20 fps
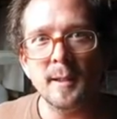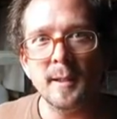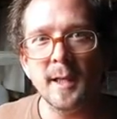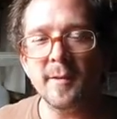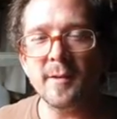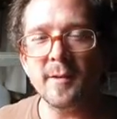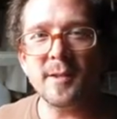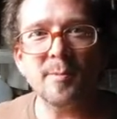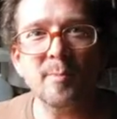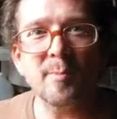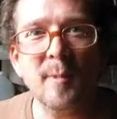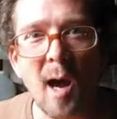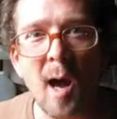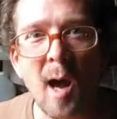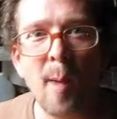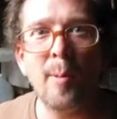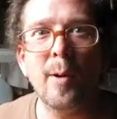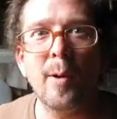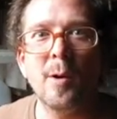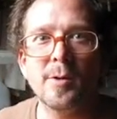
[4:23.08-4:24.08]
give it some
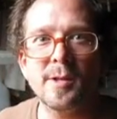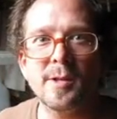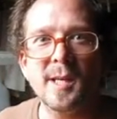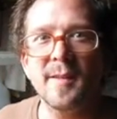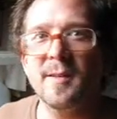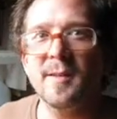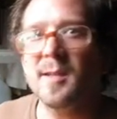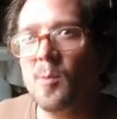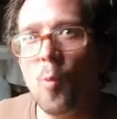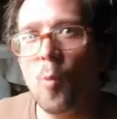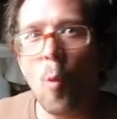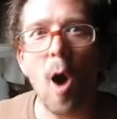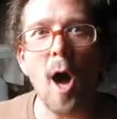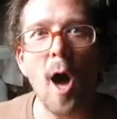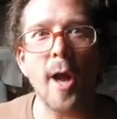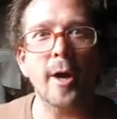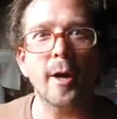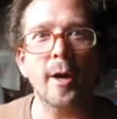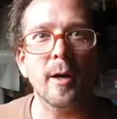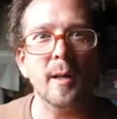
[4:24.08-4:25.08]
compost, give it some
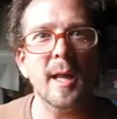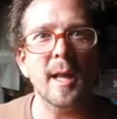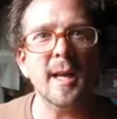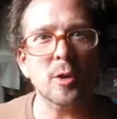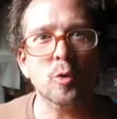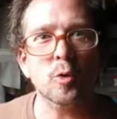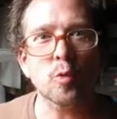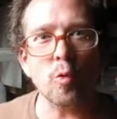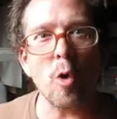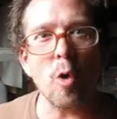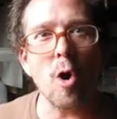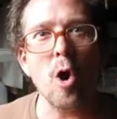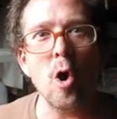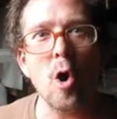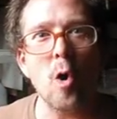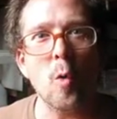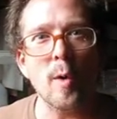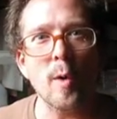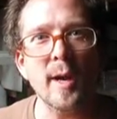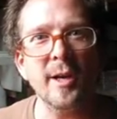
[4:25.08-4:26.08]
water, let it
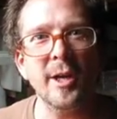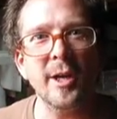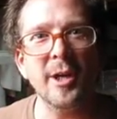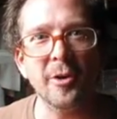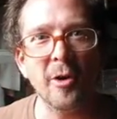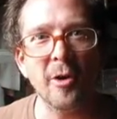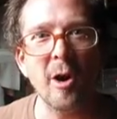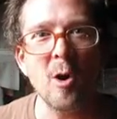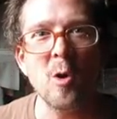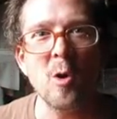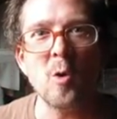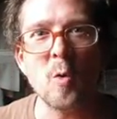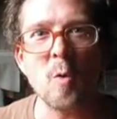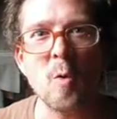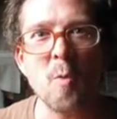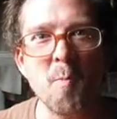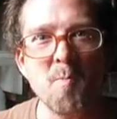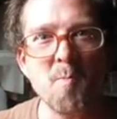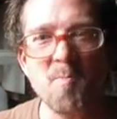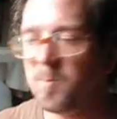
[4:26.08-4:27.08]
grow into your own